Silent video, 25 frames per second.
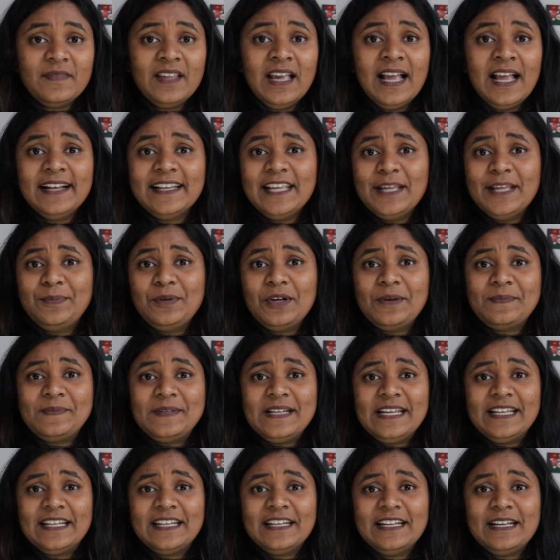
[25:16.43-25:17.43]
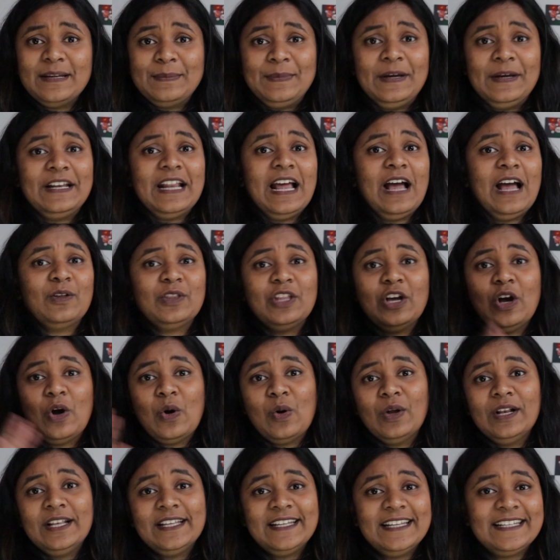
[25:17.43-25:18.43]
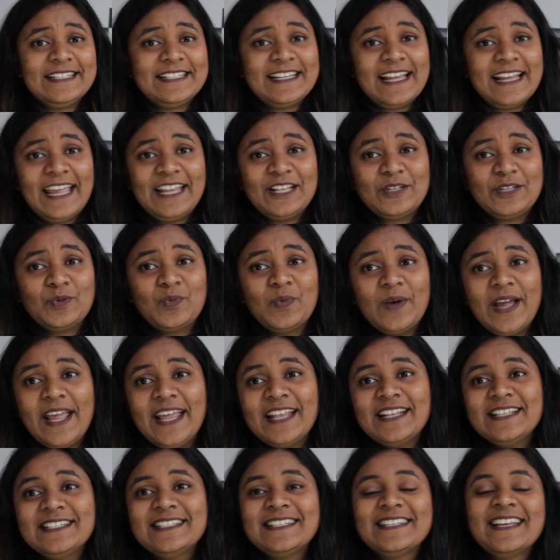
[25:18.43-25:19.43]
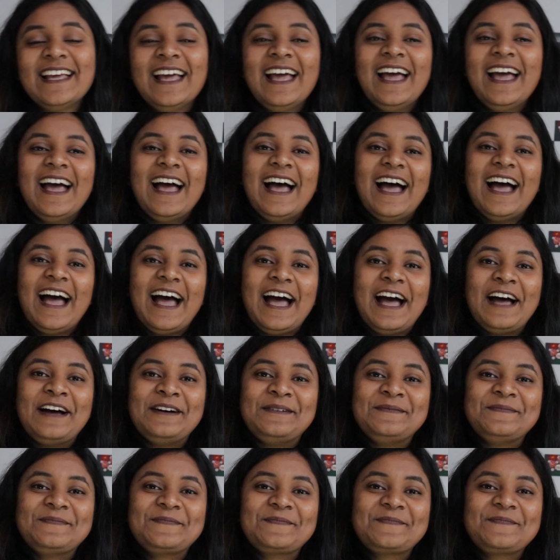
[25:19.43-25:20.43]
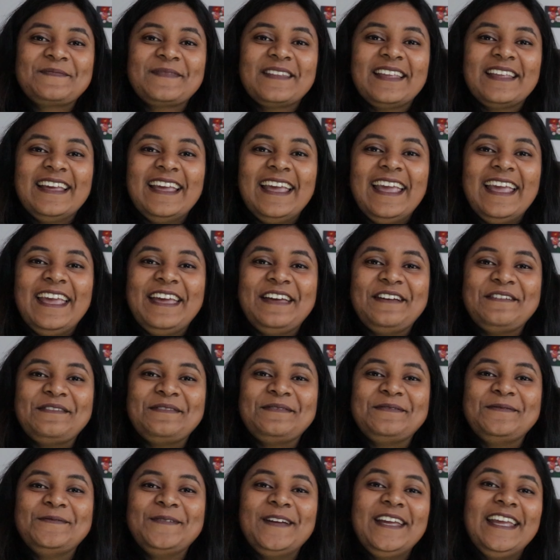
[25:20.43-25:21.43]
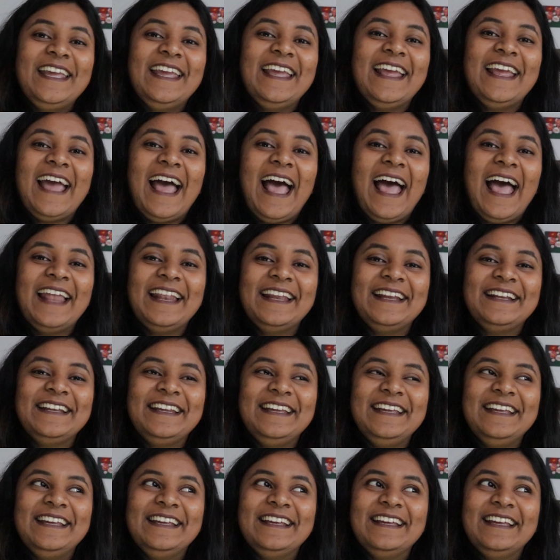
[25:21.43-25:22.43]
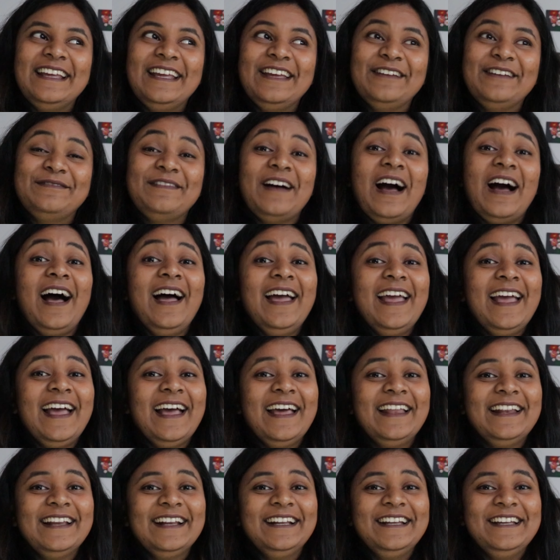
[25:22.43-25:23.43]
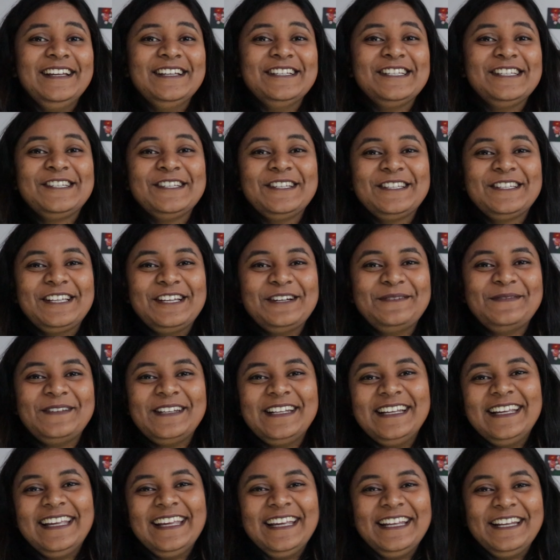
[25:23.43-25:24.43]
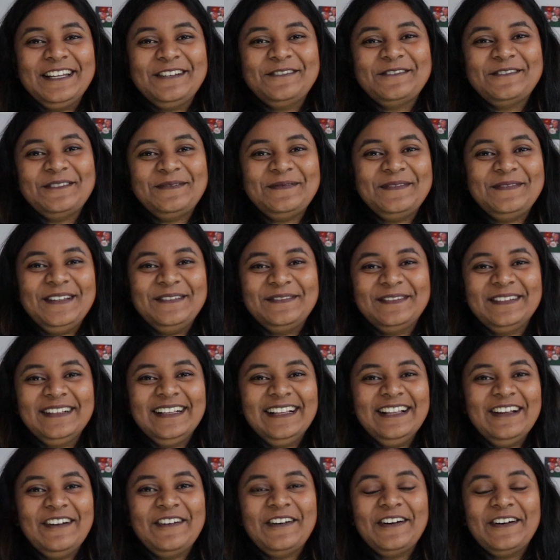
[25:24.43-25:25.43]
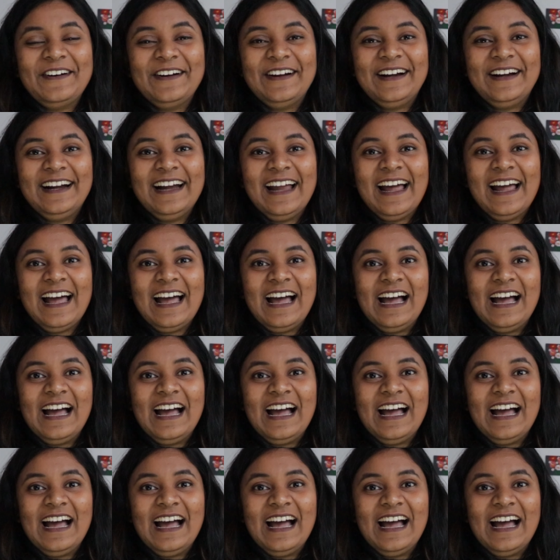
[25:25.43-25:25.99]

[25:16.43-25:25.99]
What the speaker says: I'll keep you updated about how the whole knit night went. If I had any issues communicating with people, or